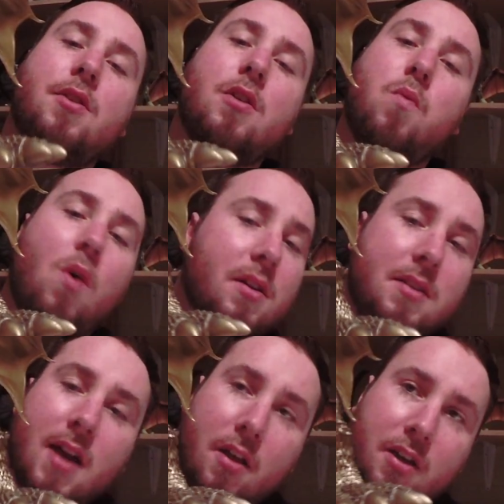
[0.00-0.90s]
They're one
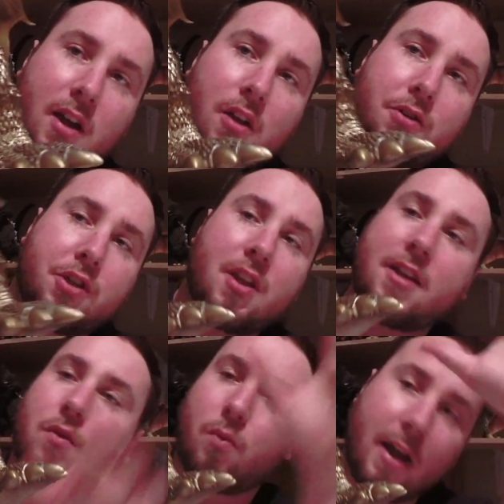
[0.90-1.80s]
solid color, just
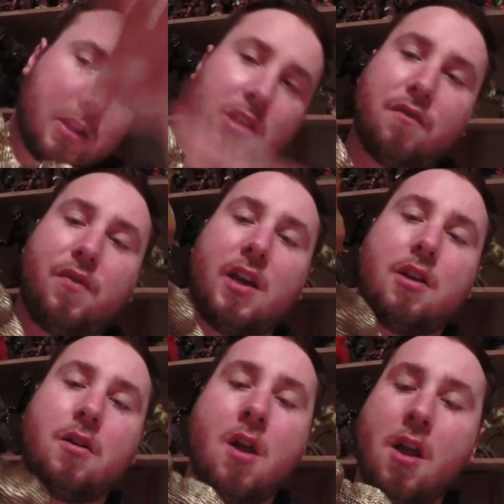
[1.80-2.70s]
like the rest of the
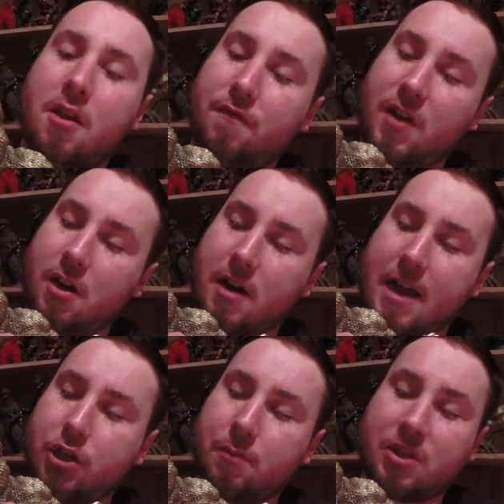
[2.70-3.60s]
figure. The figure
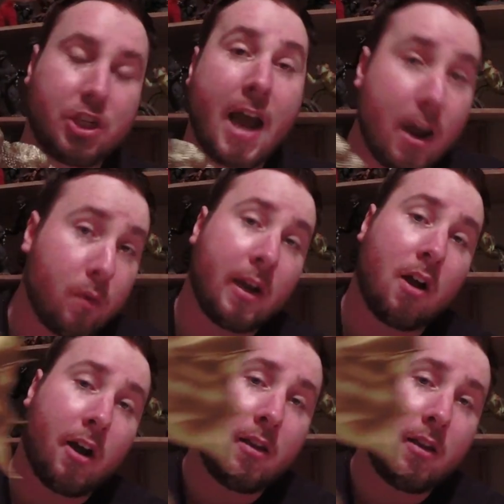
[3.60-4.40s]
has some shadowing on